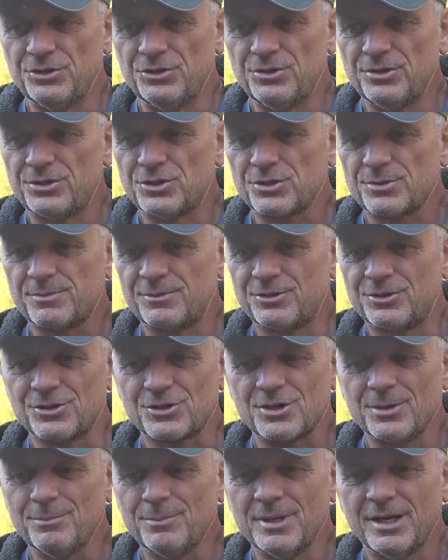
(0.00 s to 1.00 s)
You just,
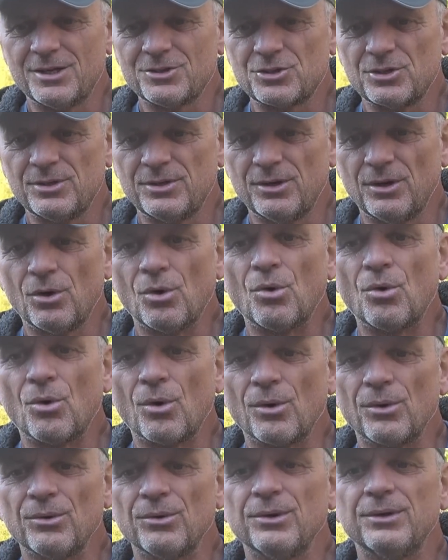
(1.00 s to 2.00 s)
just imagine the
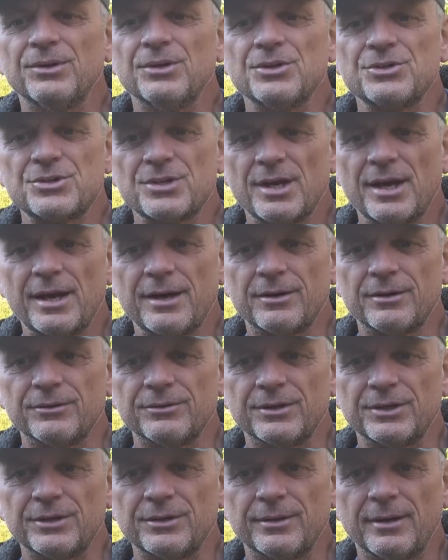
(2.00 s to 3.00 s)
horror and the terror
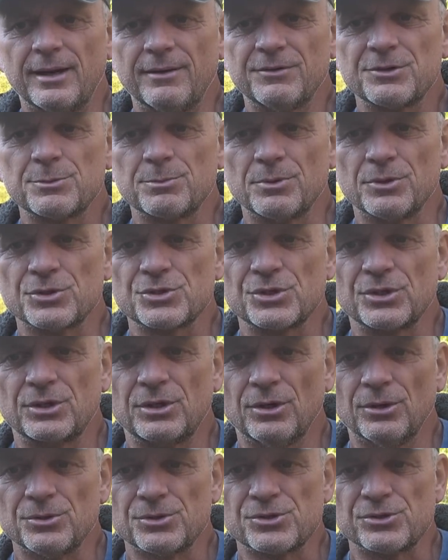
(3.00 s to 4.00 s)
that your average person
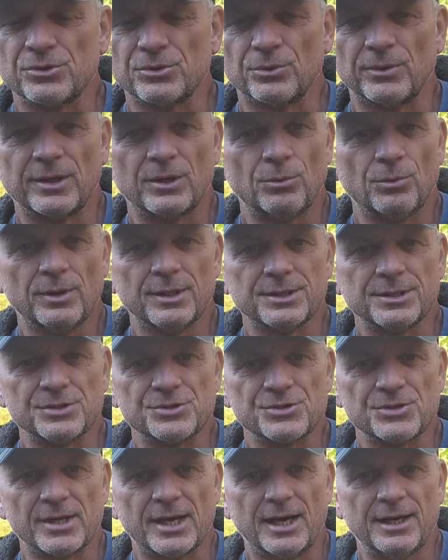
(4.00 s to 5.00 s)
goes through when they
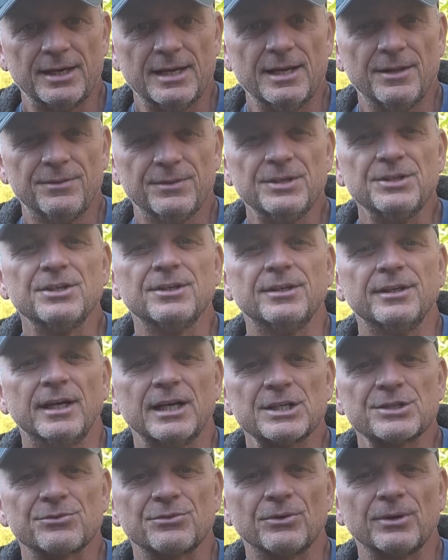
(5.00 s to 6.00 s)
witness that and they didn't
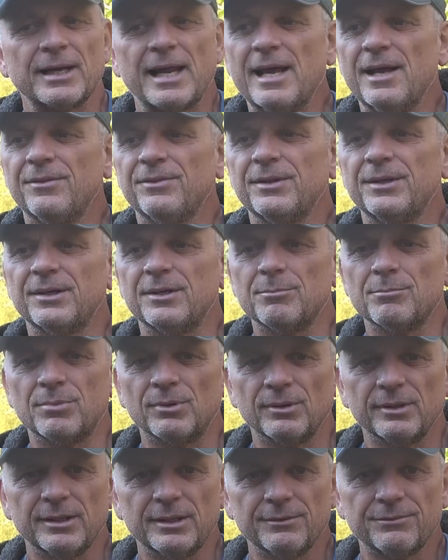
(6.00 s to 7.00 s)
ask for it and they didn't
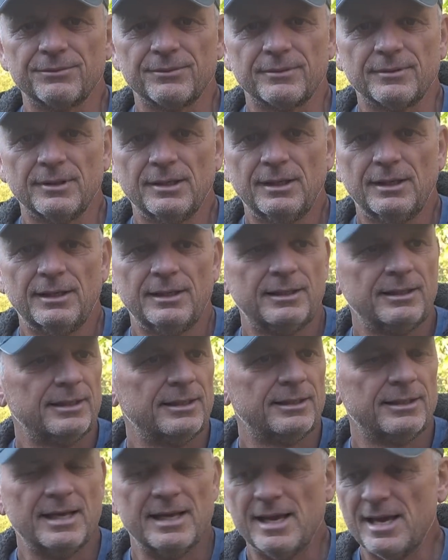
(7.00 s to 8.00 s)
believe
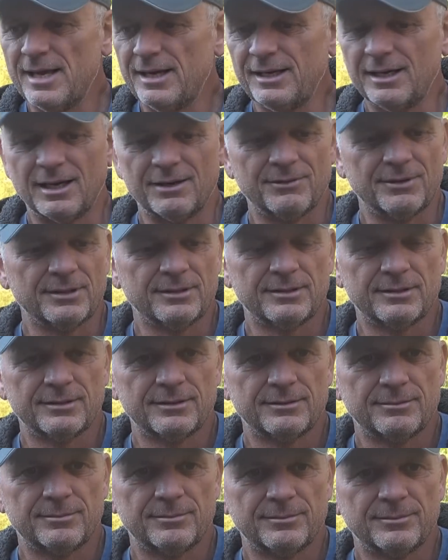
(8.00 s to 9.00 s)
any of it
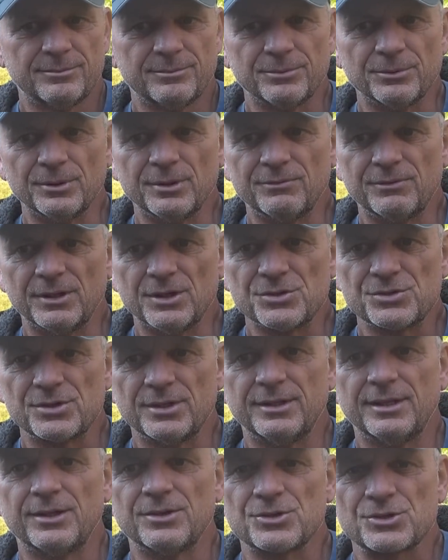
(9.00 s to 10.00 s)
previous
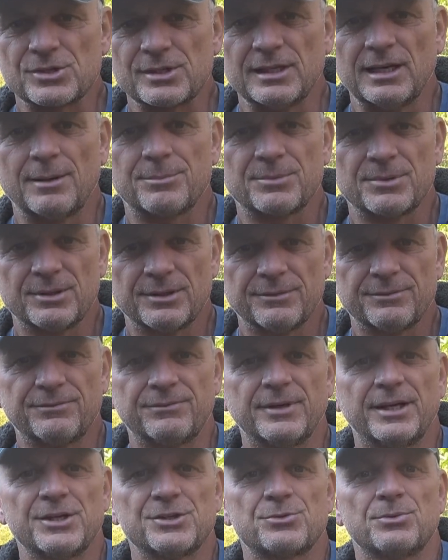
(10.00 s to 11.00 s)
and then they're slapped in the
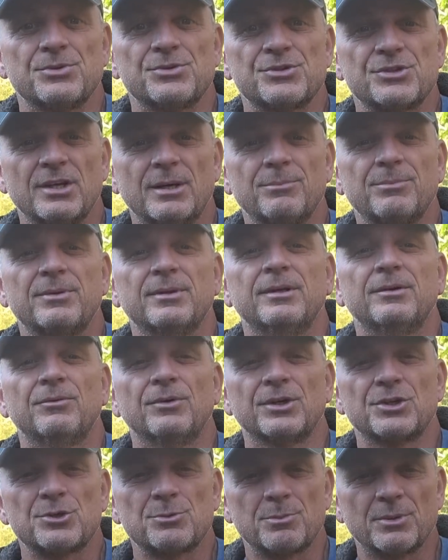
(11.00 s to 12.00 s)
face with something and
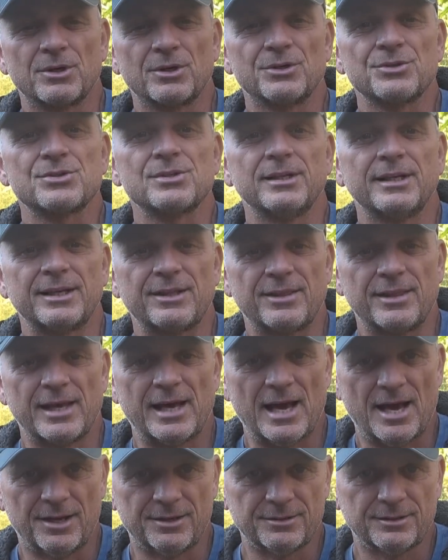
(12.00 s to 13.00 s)
would experience like
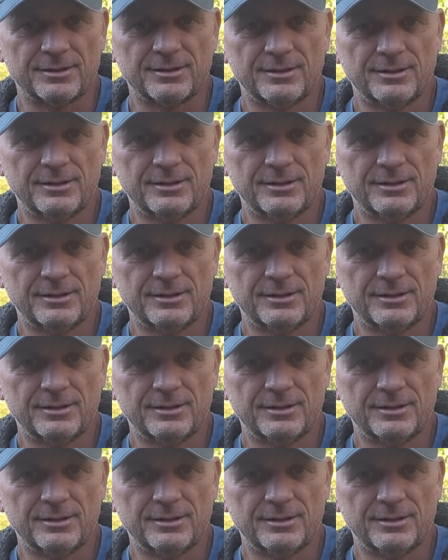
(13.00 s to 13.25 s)
that.